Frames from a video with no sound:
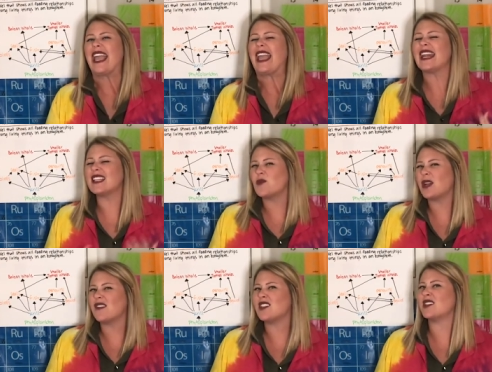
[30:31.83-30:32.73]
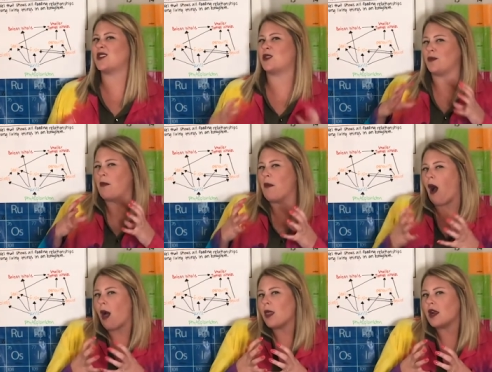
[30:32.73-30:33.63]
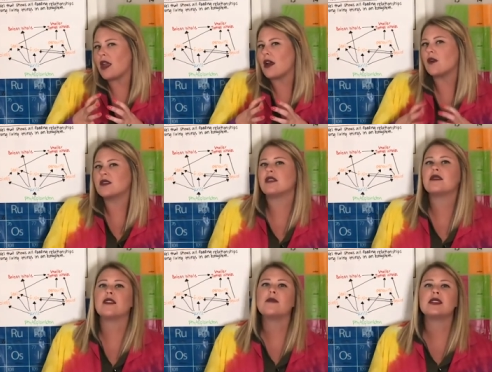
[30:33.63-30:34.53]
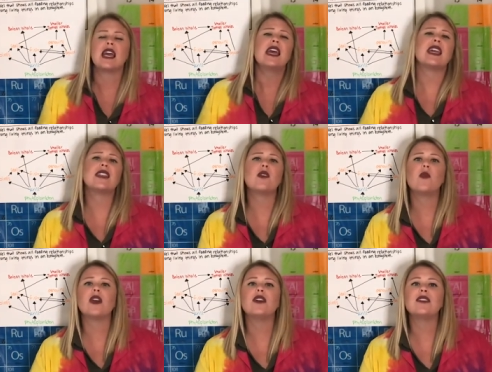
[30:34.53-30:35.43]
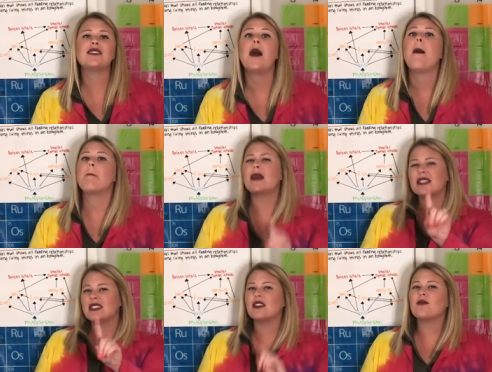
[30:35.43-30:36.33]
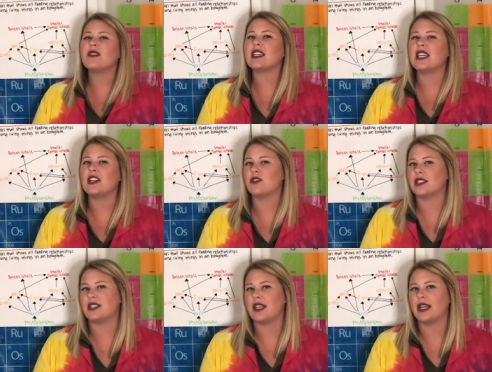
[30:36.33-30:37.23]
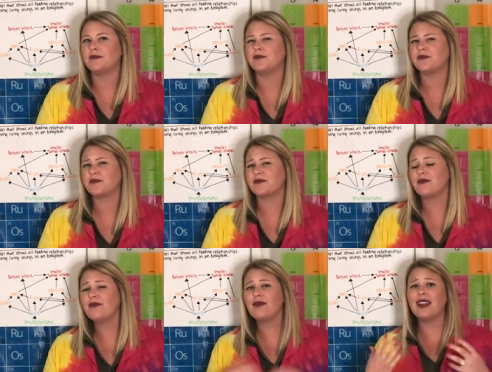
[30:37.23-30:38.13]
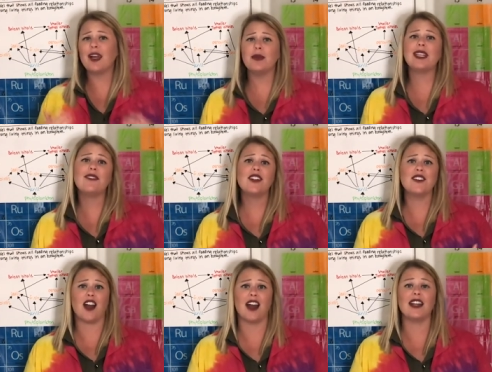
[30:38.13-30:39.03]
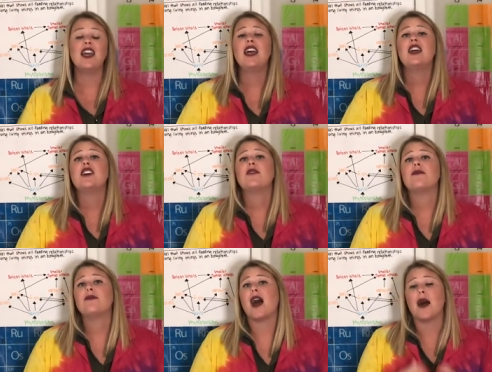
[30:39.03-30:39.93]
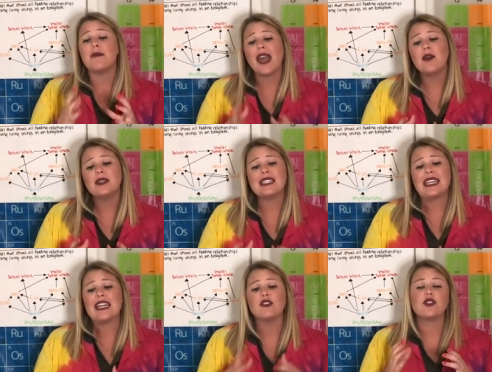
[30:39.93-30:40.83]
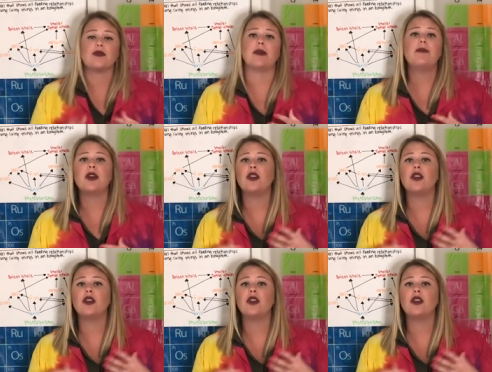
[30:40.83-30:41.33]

It is one of the smaller ecosystems in the world, but it's still really interesting. Now, believe it or not, penguins eat shrimp